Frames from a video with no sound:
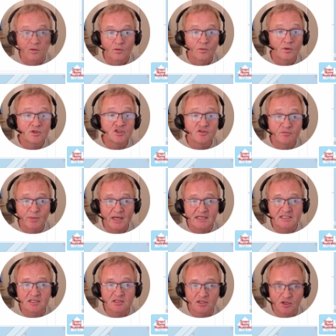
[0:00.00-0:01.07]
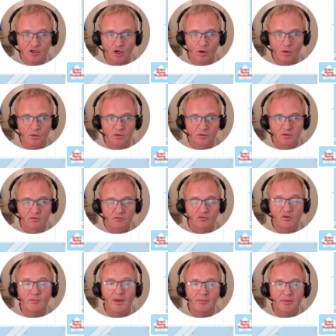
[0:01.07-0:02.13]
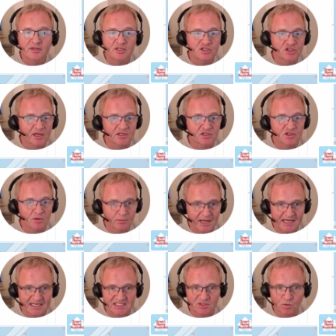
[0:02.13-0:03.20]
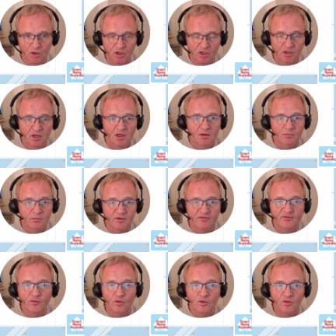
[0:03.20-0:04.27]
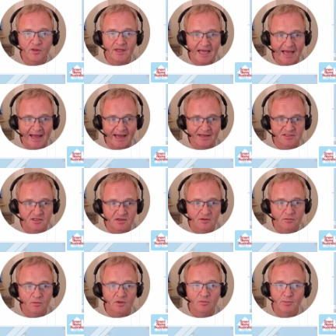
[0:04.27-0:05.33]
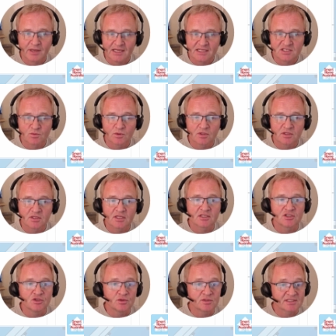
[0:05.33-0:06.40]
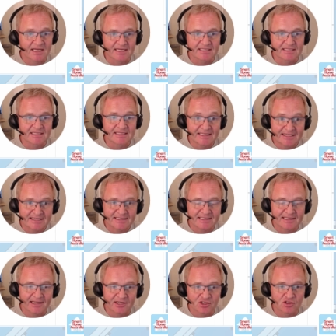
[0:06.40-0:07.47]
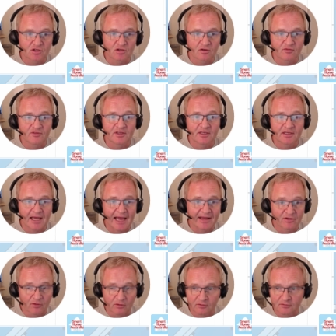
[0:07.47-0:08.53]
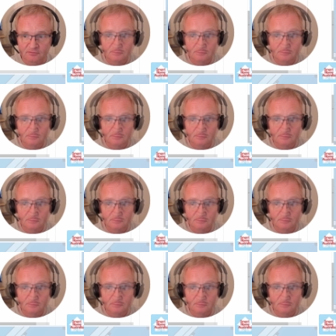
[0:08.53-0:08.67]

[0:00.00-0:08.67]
Once you've pasted the code, remember to change the password before the at with a password that you set in the installation of the add-on.